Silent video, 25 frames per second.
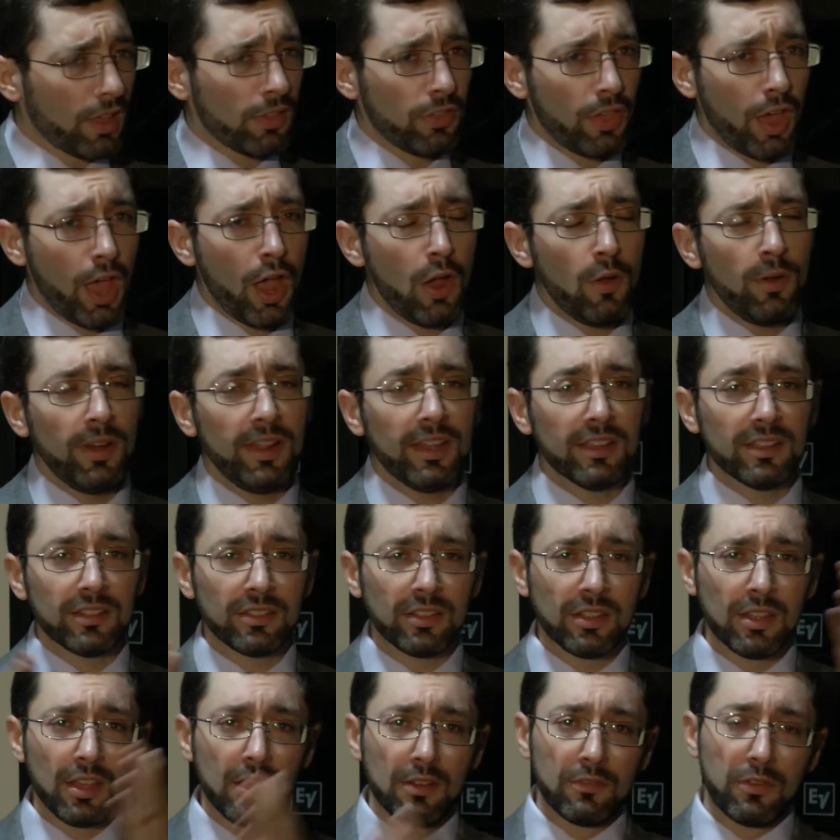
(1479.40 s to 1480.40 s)
the holier
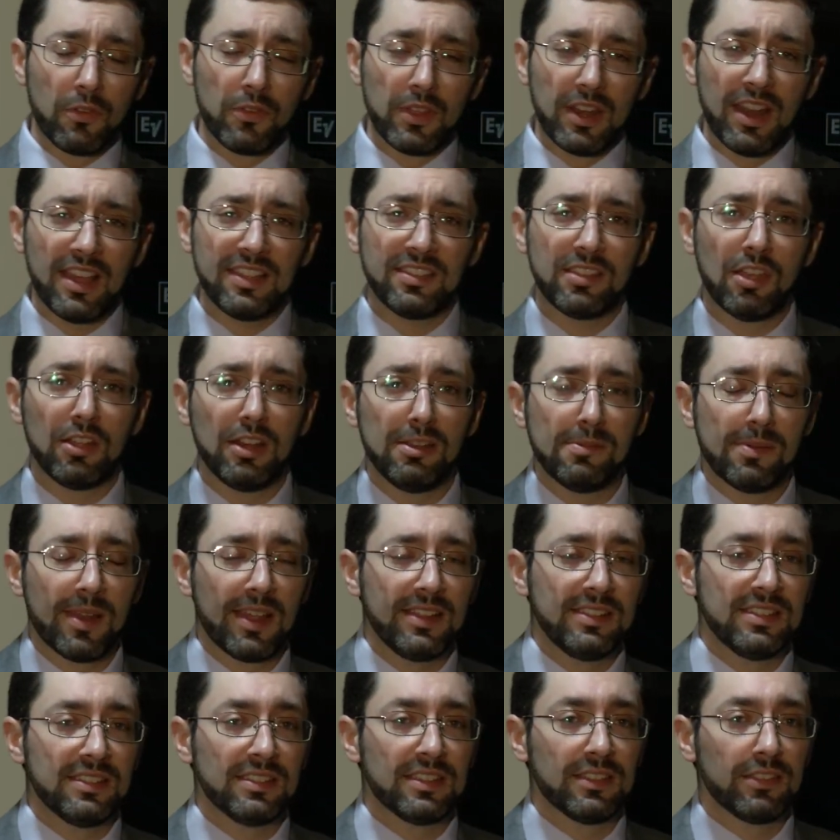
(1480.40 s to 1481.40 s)
from the less holy
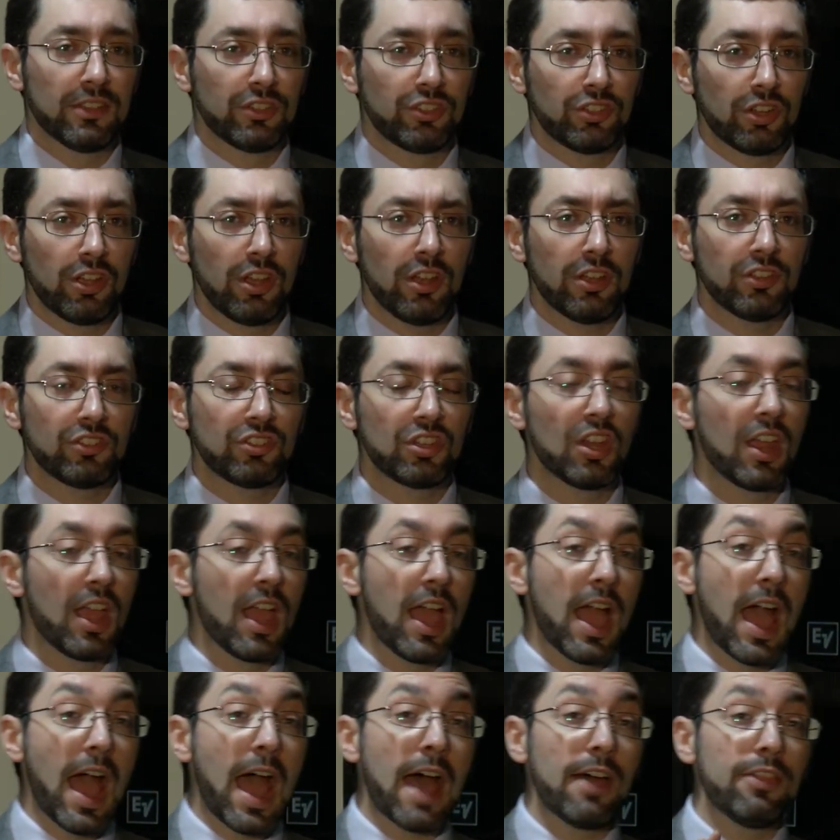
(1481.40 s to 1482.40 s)
places in the church,
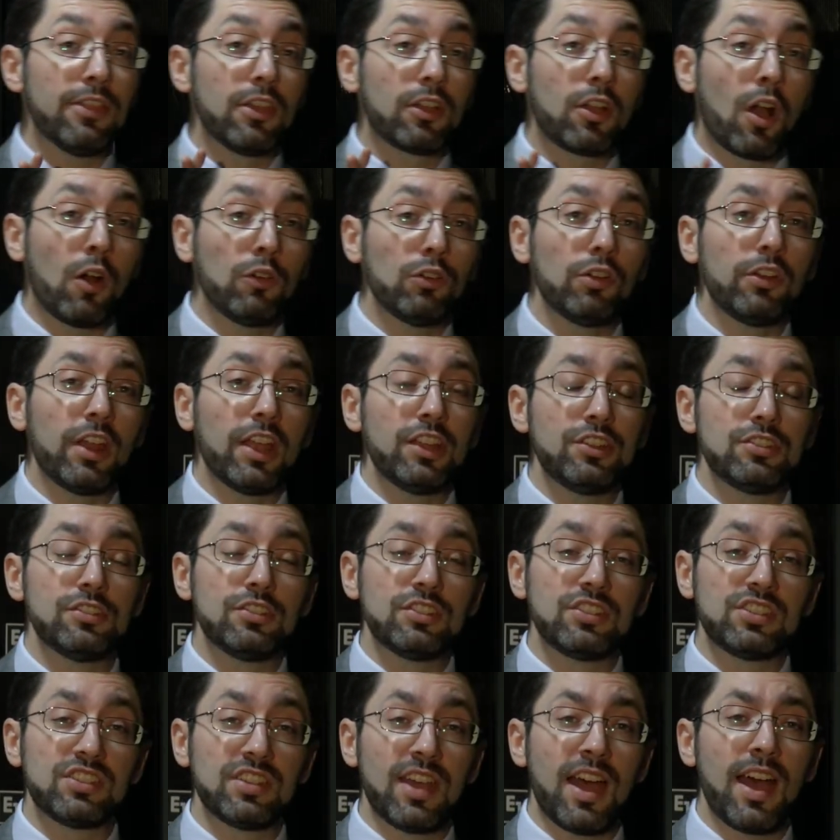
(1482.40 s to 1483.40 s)
and the congregation
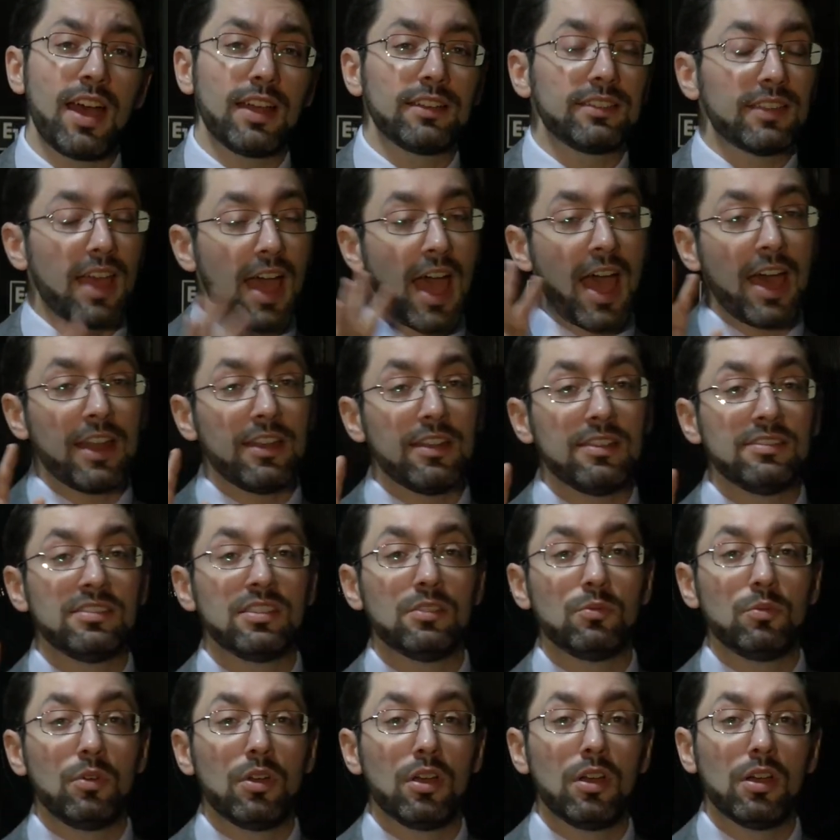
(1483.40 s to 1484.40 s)
sat and, as
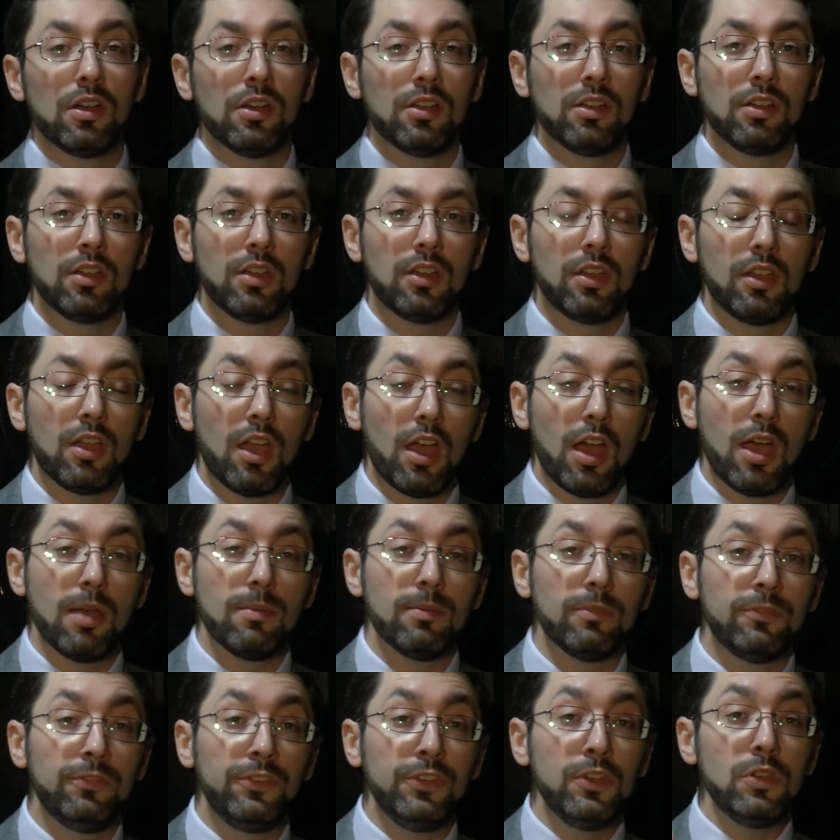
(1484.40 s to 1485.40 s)
it were,
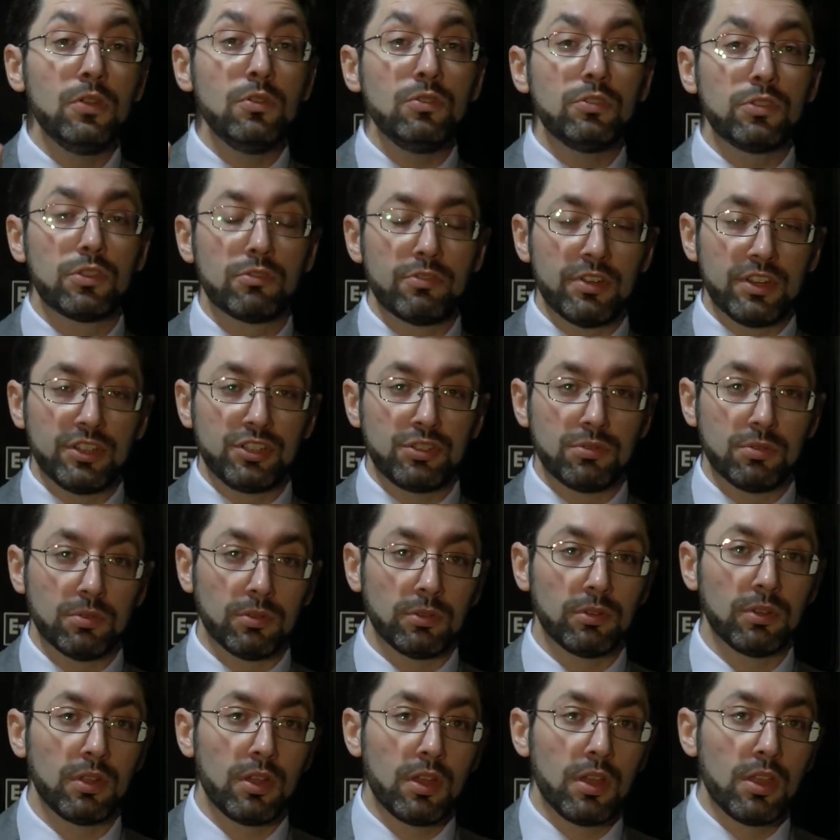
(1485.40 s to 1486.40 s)
viewed the
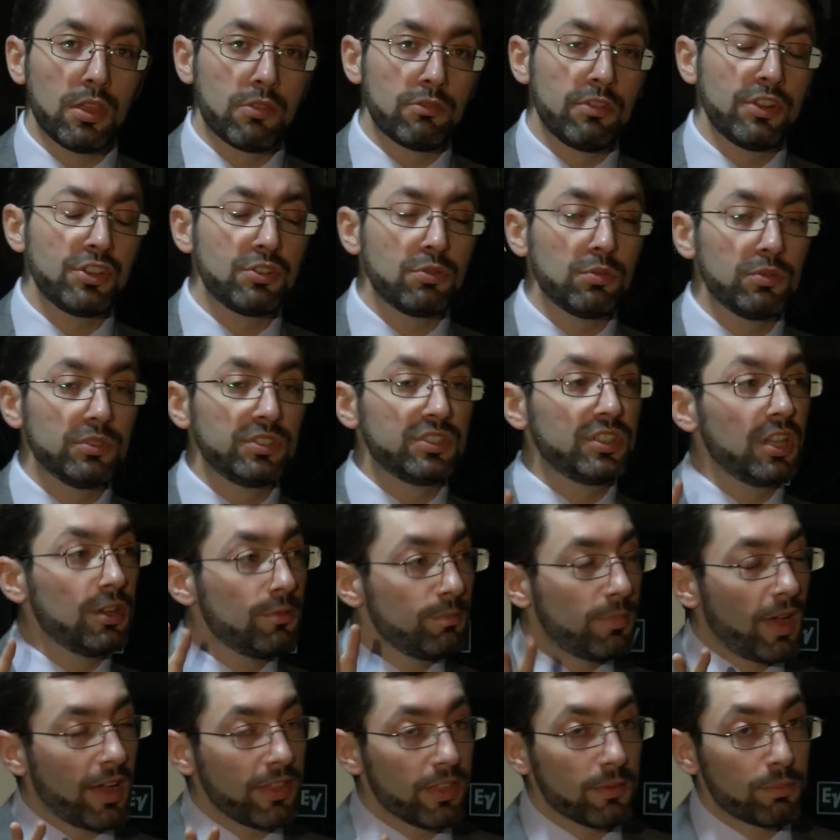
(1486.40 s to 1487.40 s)
ritual. The ritual was done
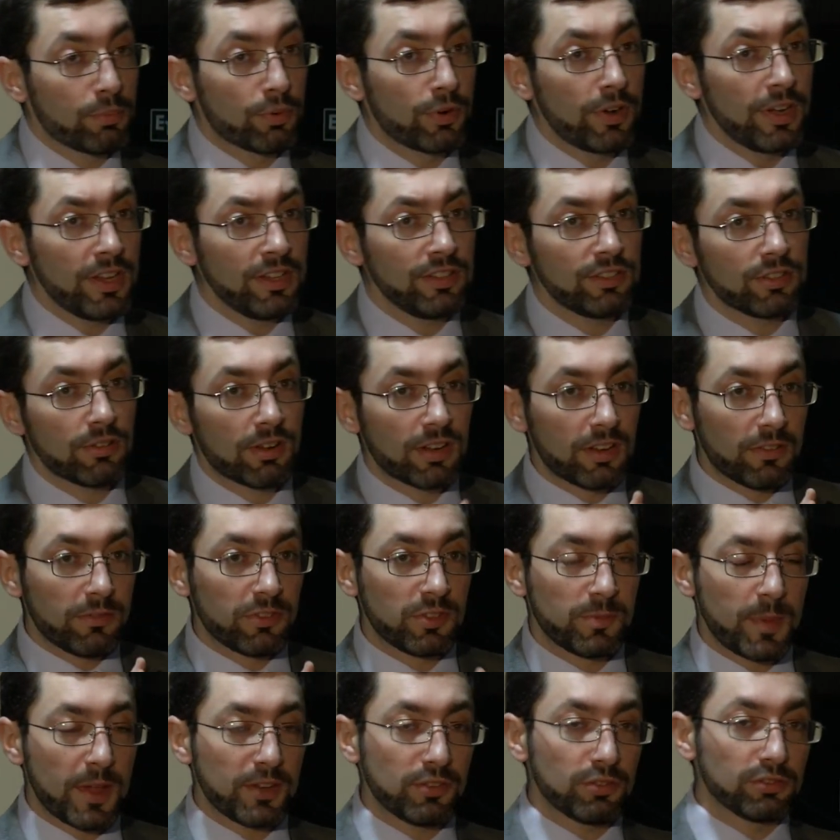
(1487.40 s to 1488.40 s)
by the priest, who had a
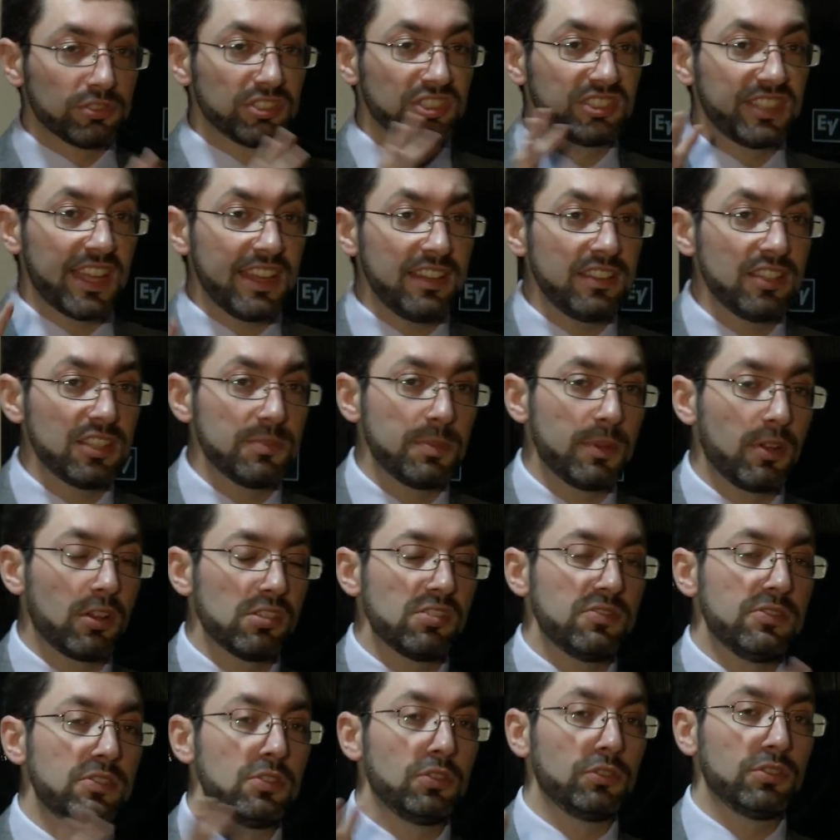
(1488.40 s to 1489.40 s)
special status
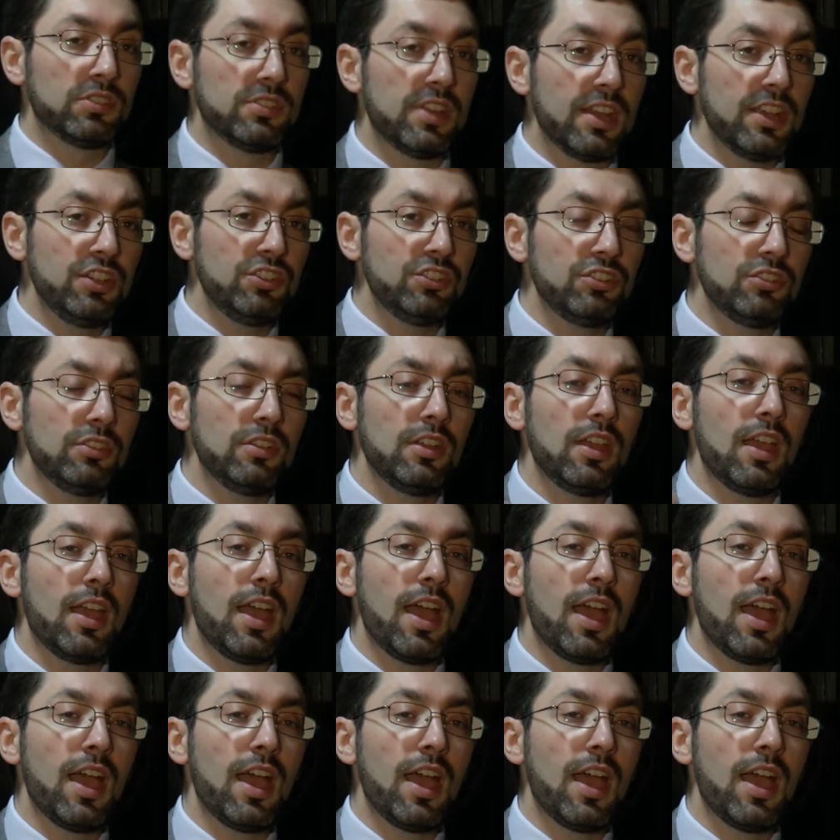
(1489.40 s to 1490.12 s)
because of his ordination,